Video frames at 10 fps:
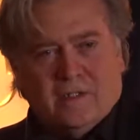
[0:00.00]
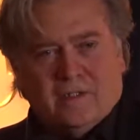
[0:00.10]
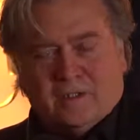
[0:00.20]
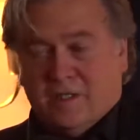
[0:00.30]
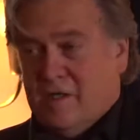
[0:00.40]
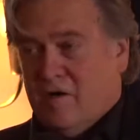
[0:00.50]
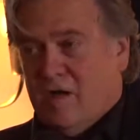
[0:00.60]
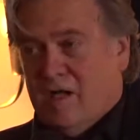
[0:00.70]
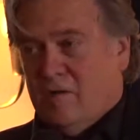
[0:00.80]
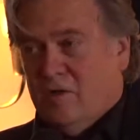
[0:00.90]
doesn't care
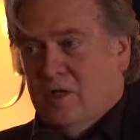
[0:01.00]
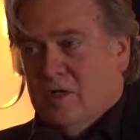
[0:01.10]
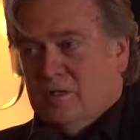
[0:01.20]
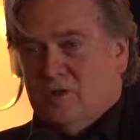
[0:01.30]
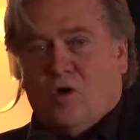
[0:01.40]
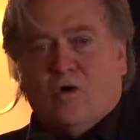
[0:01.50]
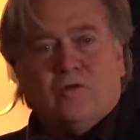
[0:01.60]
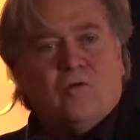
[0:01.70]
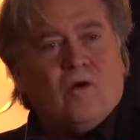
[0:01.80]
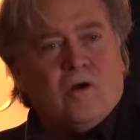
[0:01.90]
how tall
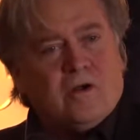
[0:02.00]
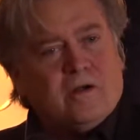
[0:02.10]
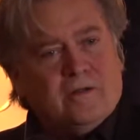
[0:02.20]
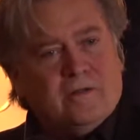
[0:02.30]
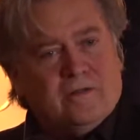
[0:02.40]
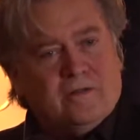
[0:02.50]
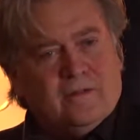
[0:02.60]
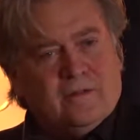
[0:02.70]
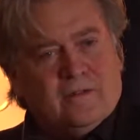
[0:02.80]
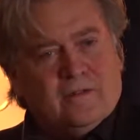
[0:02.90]
you are,
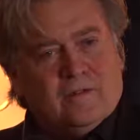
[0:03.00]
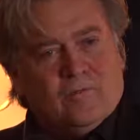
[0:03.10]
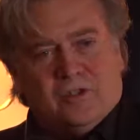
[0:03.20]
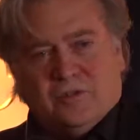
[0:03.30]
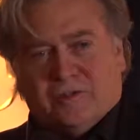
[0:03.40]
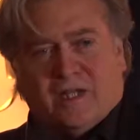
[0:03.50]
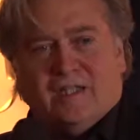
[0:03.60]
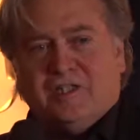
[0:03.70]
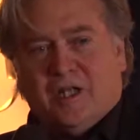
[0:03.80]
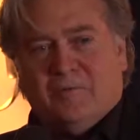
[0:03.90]
what your
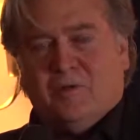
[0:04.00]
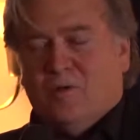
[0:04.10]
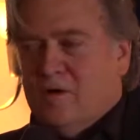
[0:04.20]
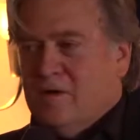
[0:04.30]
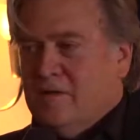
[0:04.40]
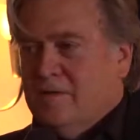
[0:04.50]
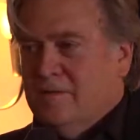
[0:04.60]
size, shape you are,